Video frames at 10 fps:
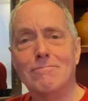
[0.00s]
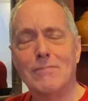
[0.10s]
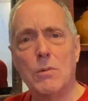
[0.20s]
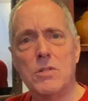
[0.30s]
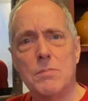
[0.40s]

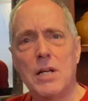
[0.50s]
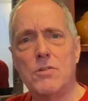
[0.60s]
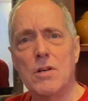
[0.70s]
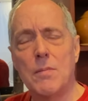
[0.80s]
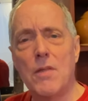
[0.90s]
That was in my
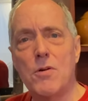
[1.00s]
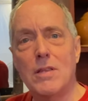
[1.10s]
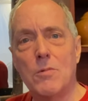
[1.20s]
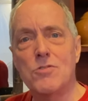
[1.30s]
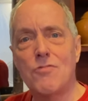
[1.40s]
dream. I thought
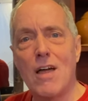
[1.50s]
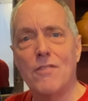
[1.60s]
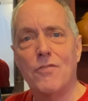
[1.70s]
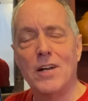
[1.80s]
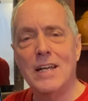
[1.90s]
that was rather
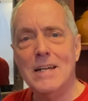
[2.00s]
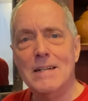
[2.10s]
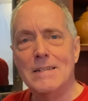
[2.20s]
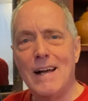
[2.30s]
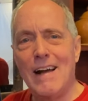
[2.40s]
funny.
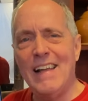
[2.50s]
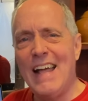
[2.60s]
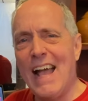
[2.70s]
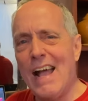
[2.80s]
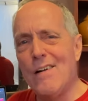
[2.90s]
Now, I
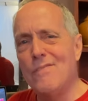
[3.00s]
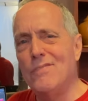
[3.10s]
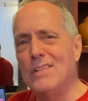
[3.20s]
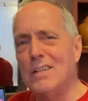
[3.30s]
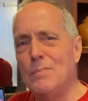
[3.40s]
have
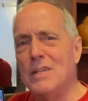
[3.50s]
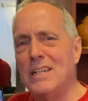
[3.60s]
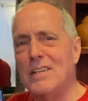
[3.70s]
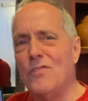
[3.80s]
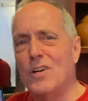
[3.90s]
a little bit of
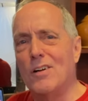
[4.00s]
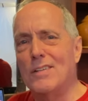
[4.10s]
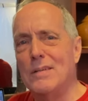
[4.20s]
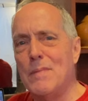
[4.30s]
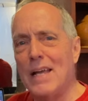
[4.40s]

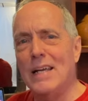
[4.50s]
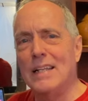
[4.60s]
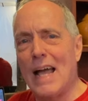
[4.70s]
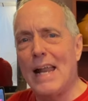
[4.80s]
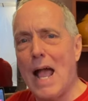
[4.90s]
difficulty making
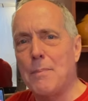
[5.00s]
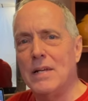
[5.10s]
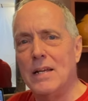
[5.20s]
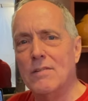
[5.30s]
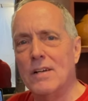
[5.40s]
that
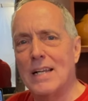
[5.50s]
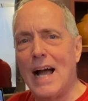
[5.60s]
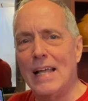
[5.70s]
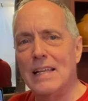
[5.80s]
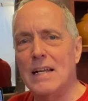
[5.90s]
happen here in
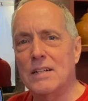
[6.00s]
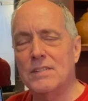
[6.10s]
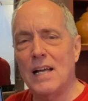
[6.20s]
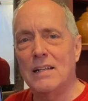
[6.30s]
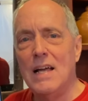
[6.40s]
Thailand because
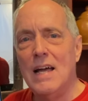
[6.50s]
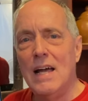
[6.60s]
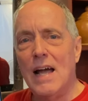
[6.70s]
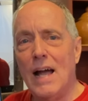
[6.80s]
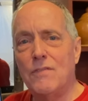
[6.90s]
I
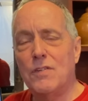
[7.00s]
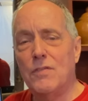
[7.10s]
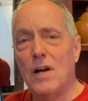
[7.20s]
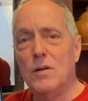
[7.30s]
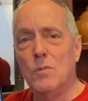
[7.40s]
have to
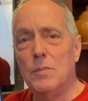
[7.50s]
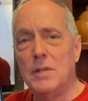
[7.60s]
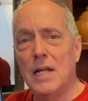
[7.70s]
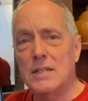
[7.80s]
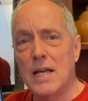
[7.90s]
find a woman
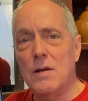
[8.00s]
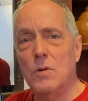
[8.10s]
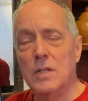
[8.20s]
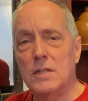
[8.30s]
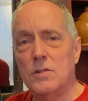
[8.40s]
that's A,
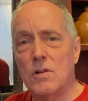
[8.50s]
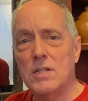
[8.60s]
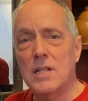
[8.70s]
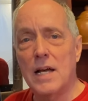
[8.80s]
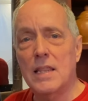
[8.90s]
willing to
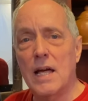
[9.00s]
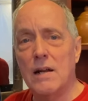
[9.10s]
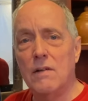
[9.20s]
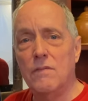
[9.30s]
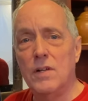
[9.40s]
dress like that
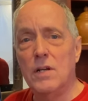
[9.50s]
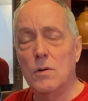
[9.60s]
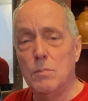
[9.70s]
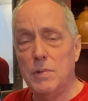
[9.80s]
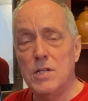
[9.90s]
on video,
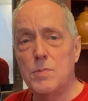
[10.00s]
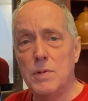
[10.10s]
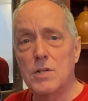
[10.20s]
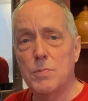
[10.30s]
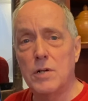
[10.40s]
and B,
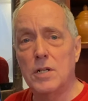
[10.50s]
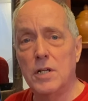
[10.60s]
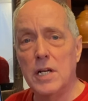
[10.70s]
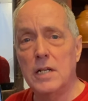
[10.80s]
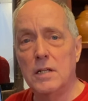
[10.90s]
speaks pretty
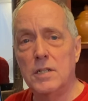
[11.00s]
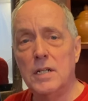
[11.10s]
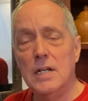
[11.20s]
good English.